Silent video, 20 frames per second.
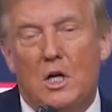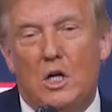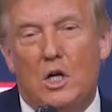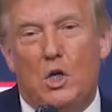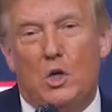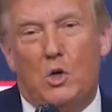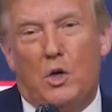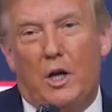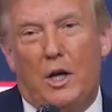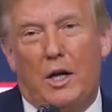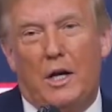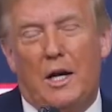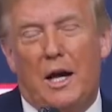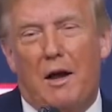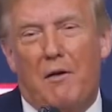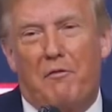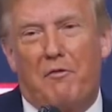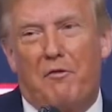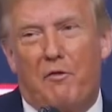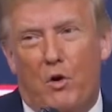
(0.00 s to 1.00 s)
You can't
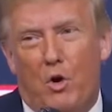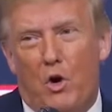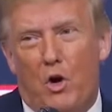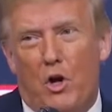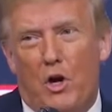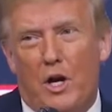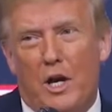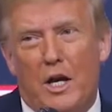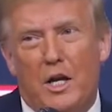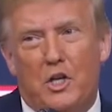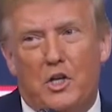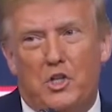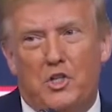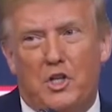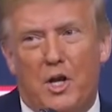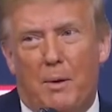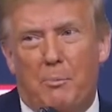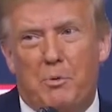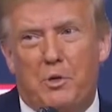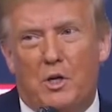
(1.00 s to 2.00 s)
have fraud and
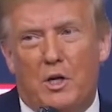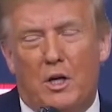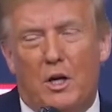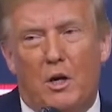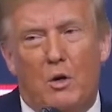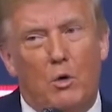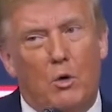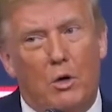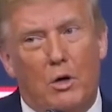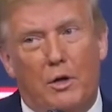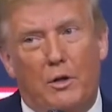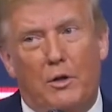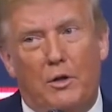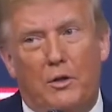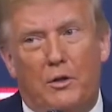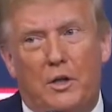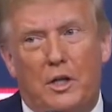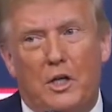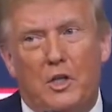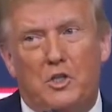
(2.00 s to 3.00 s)
deception and all of the
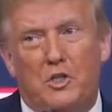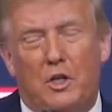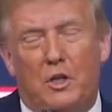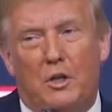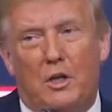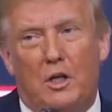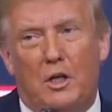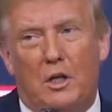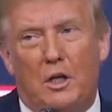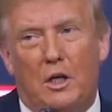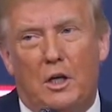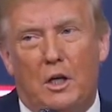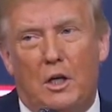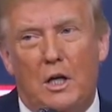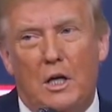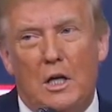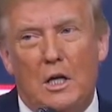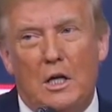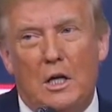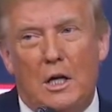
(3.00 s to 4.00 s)
things that they
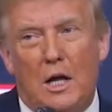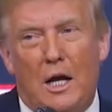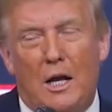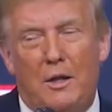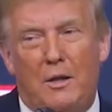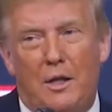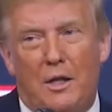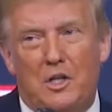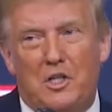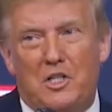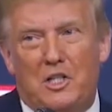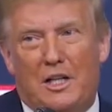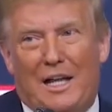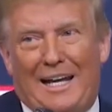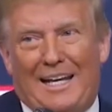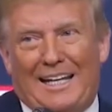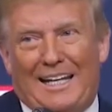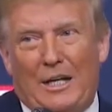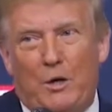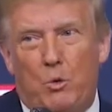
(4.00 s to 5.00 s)
did and then
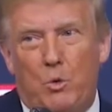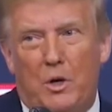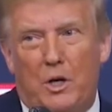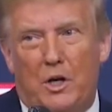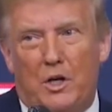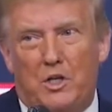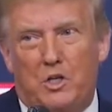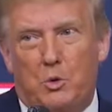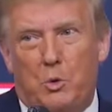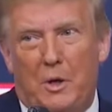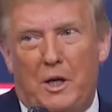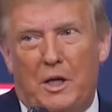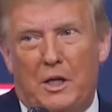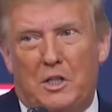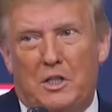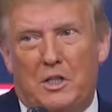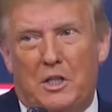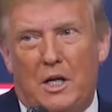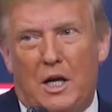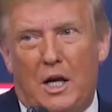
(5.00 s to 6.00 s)
slightly win a swing
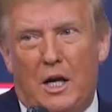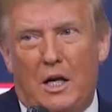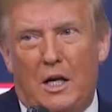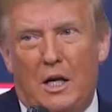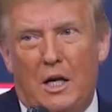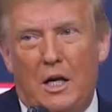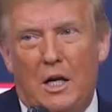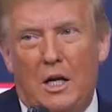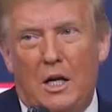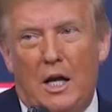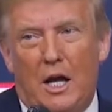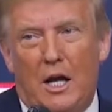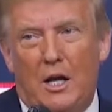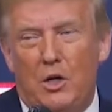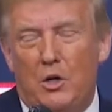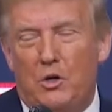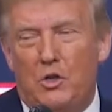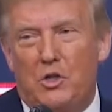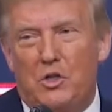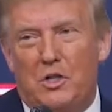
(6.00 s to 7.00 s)
state.
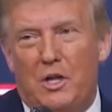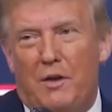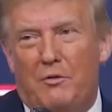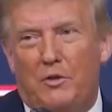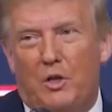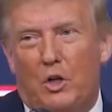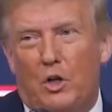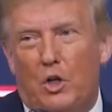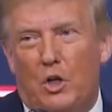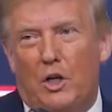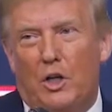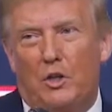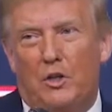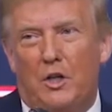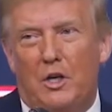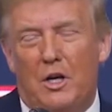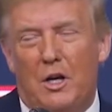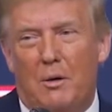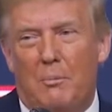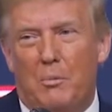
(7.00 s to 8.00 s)
And you just have to look at
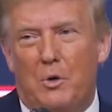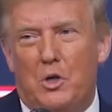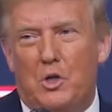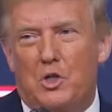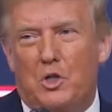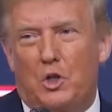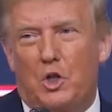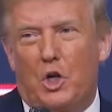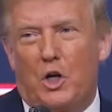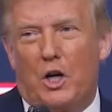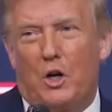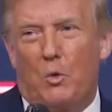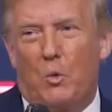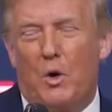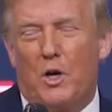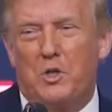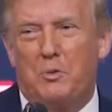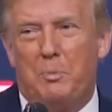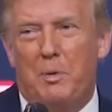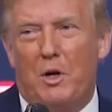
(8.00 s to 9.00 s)
the numbers, look at
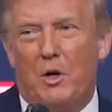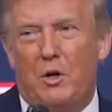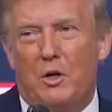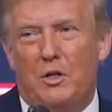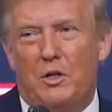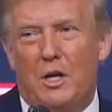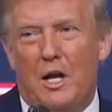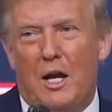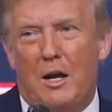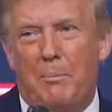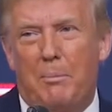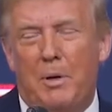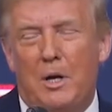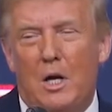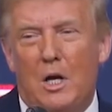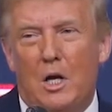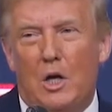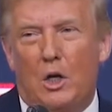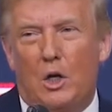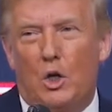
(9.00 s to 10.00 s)
what's been on tape,
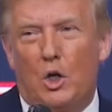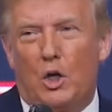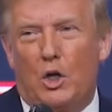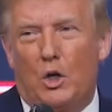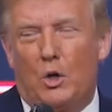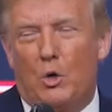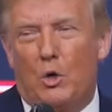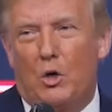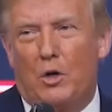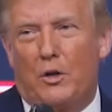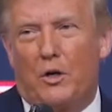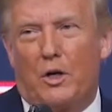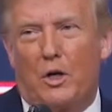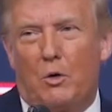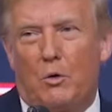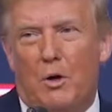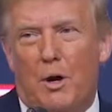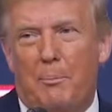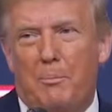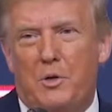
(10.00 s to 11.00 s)
look at all the
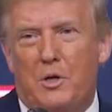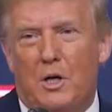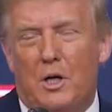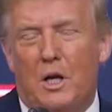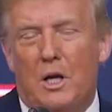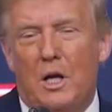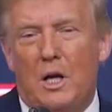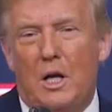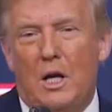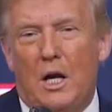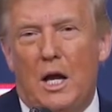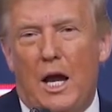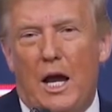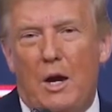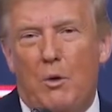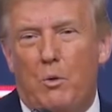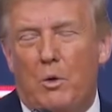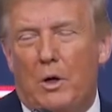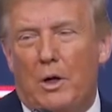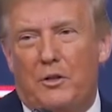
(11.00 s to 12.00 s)
corruption,
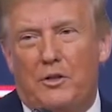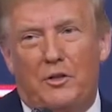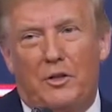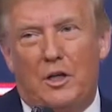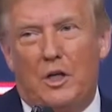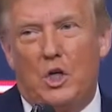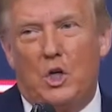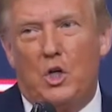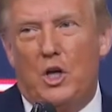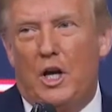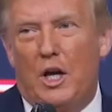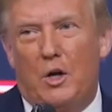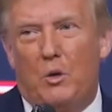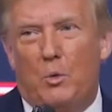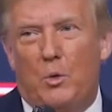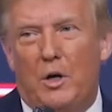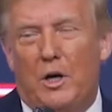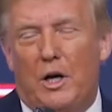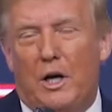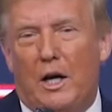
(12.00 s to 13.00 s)
and we'll see. You
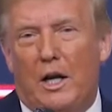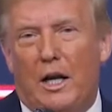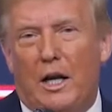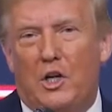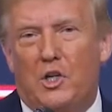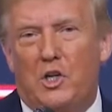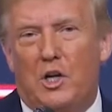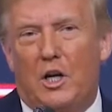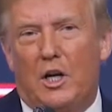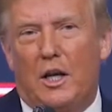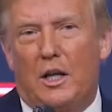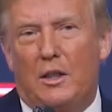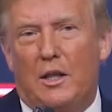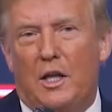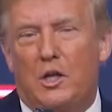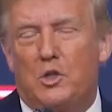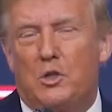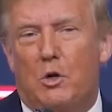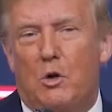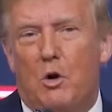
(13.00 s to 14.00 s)
can't win an election like
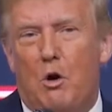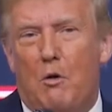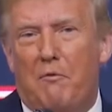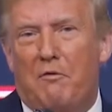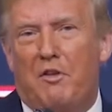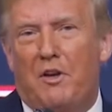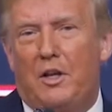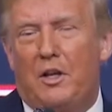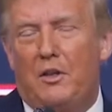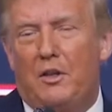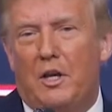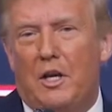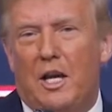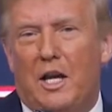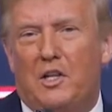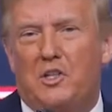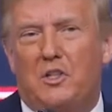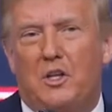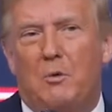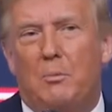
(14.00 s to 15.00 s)
that. So hopefully, the
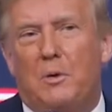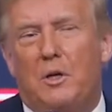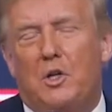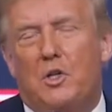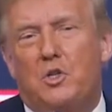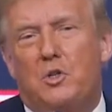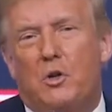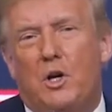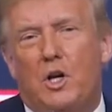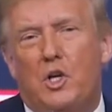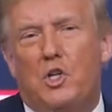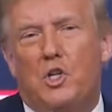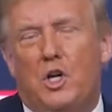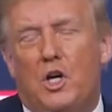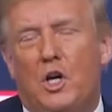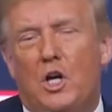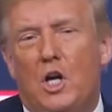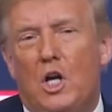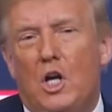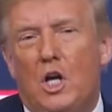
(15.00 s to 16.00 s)
next
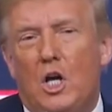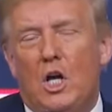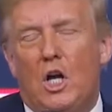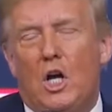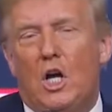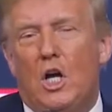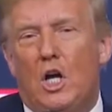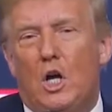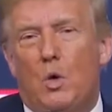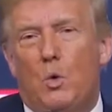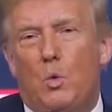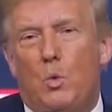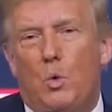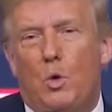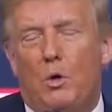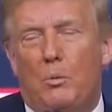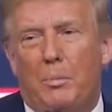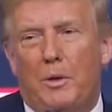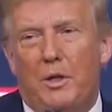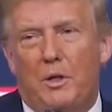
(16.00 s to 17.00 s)
administration uh,
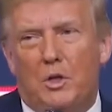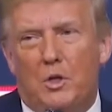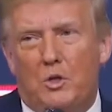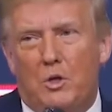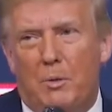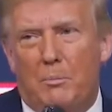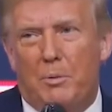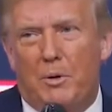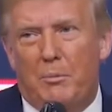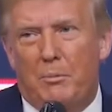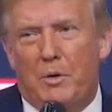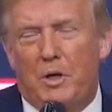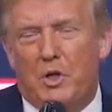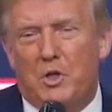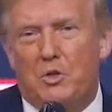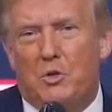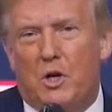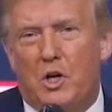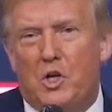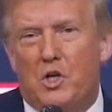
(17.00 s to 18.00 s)
will be the Trump
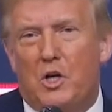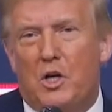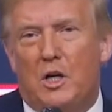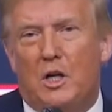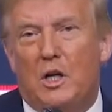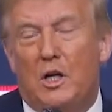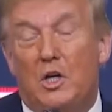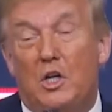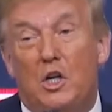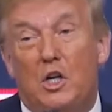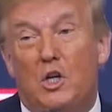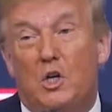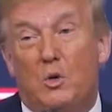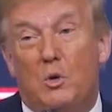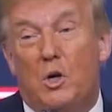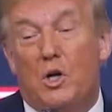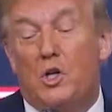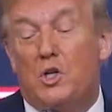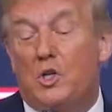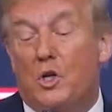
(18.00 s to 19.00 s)
administration, a
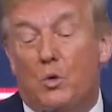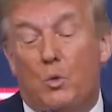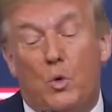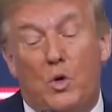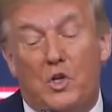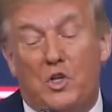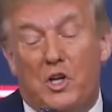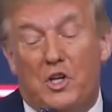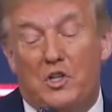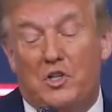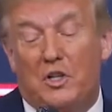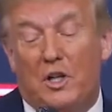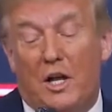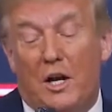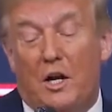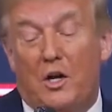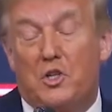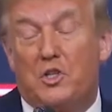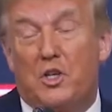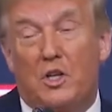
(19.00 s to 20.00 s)
continuation, which has
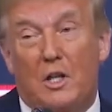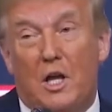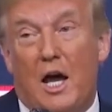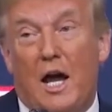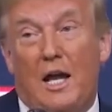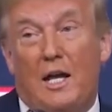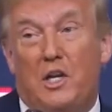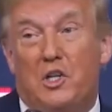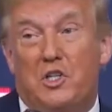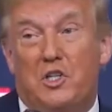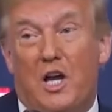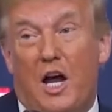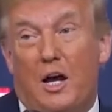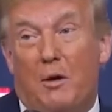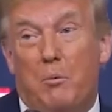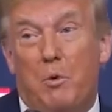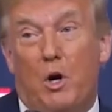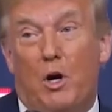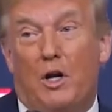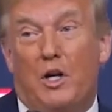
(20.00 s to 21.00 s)
led us to the highest
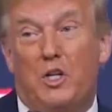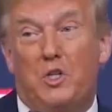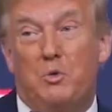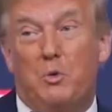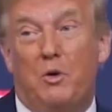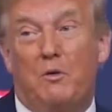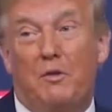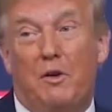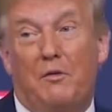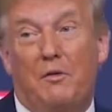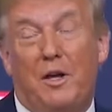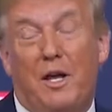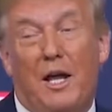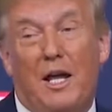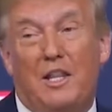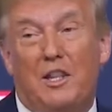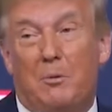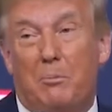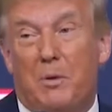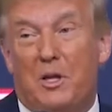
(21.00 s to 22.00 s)
stock markets we've ever
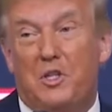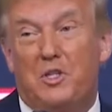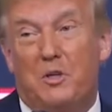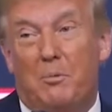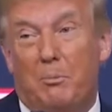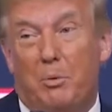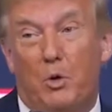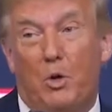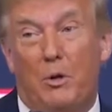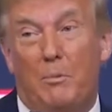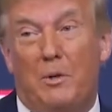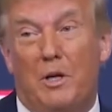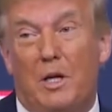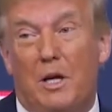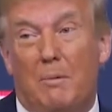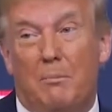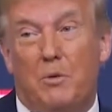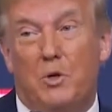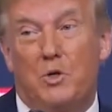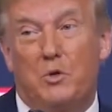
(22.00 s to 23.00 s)
had, the best employment
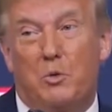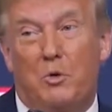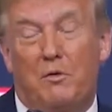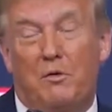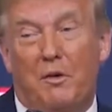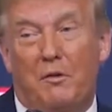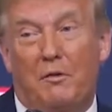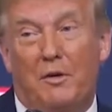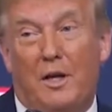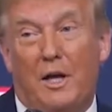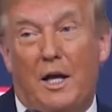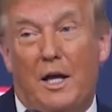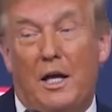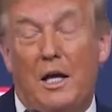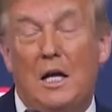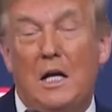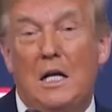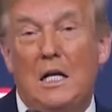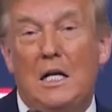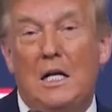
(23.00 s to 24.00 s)
numbers we've ever
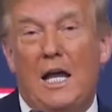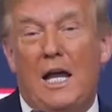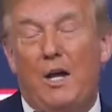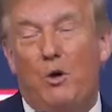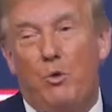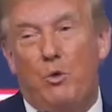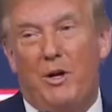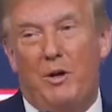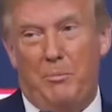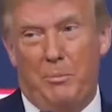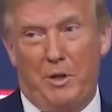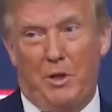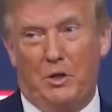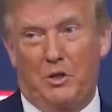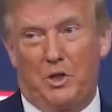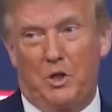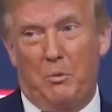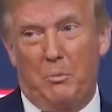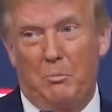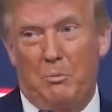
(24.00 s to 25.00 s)
had, a
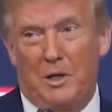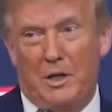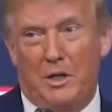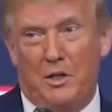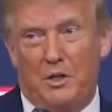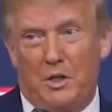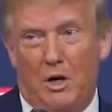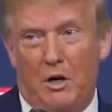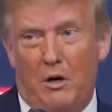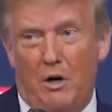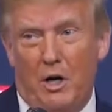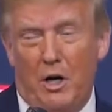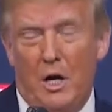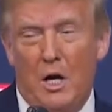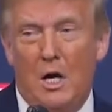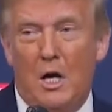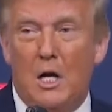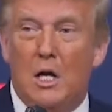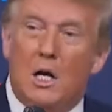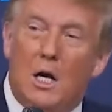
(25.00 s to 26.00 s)
rebuilt military.
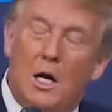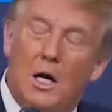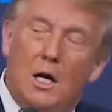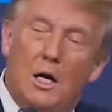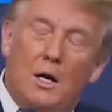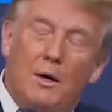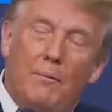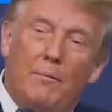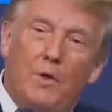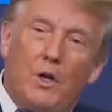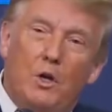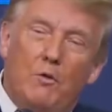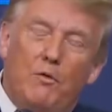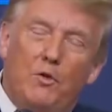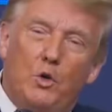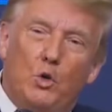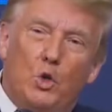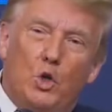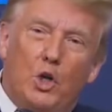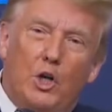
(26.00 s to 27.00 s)
Uh, if
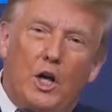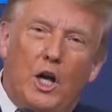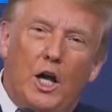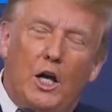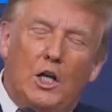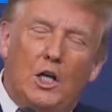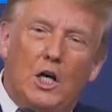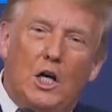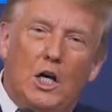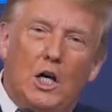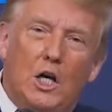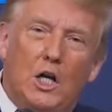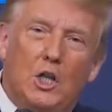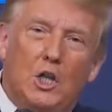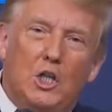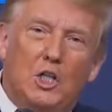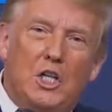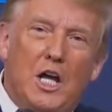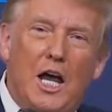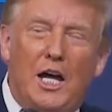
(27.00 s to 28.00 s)
you look at uh,
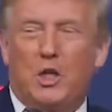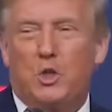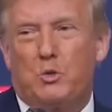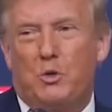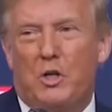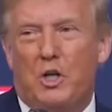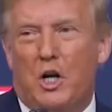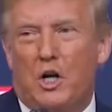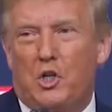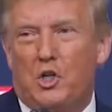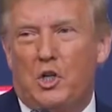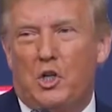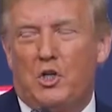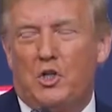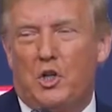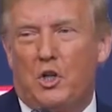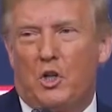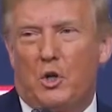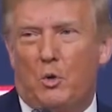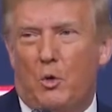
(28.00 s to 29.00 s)
the tax
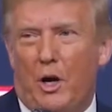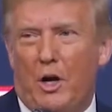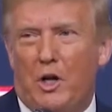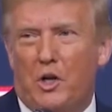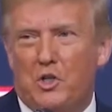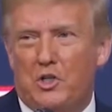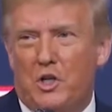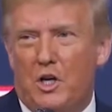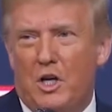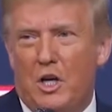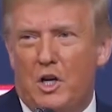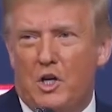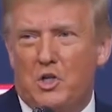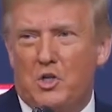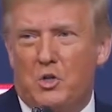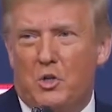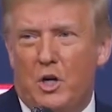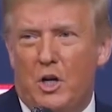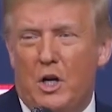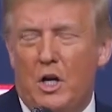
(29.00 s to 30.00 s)
reductions, are the greatest in
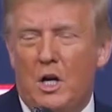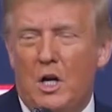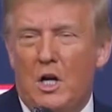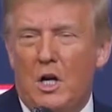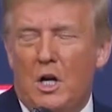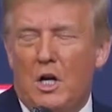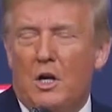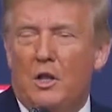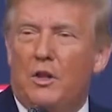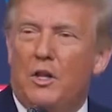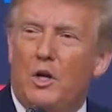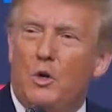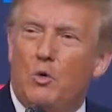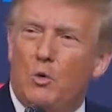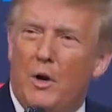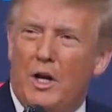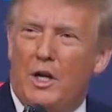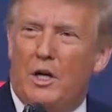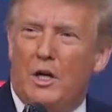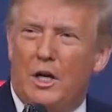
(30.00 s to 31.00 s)
history. The
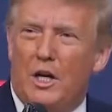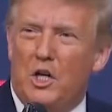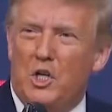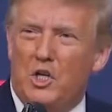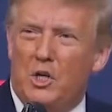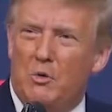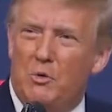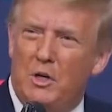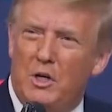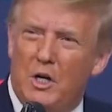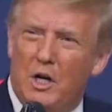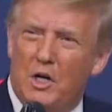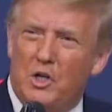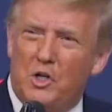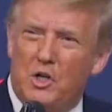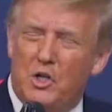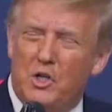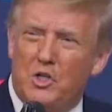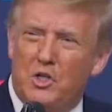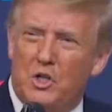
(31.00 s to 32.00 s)
regulation
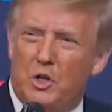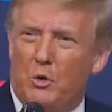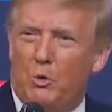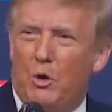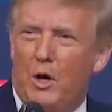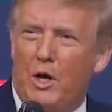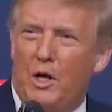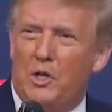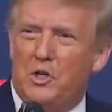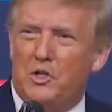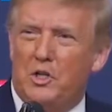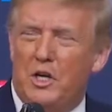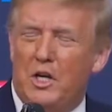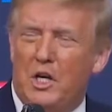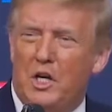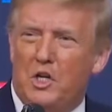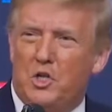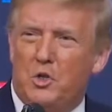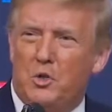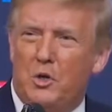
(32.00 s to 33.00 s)
reductions, the greatest in
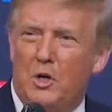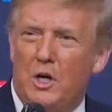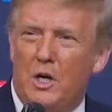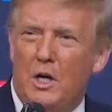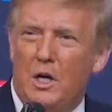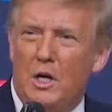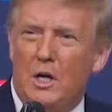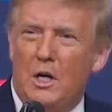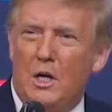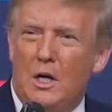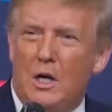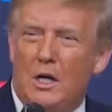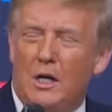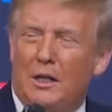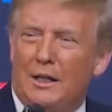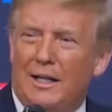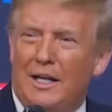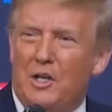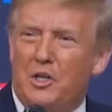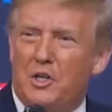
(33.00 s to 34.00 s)
history.
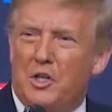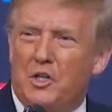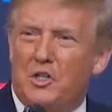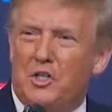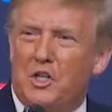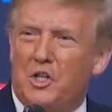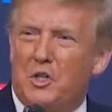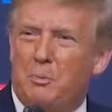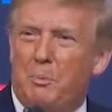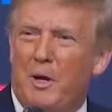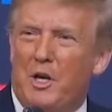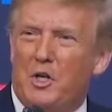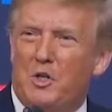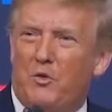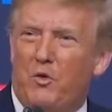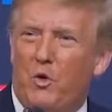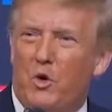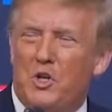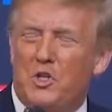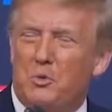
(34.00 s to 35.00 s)
It leads us to Space
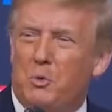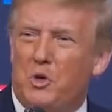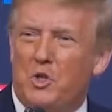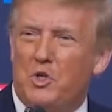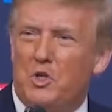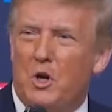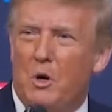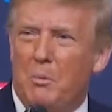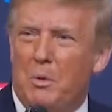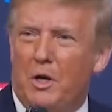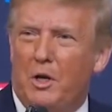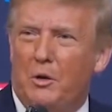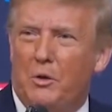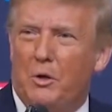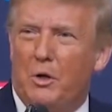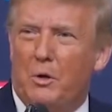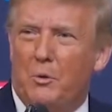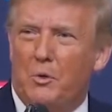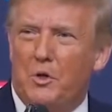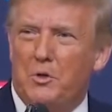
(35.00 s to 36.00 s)
Force, which nobody
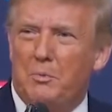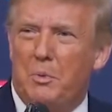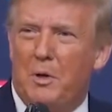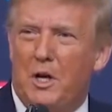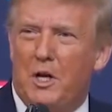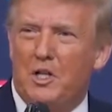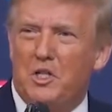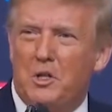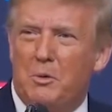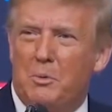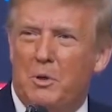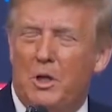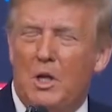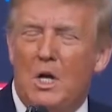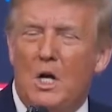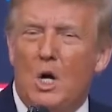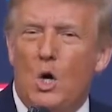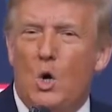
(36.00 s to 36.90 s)
thought was possible.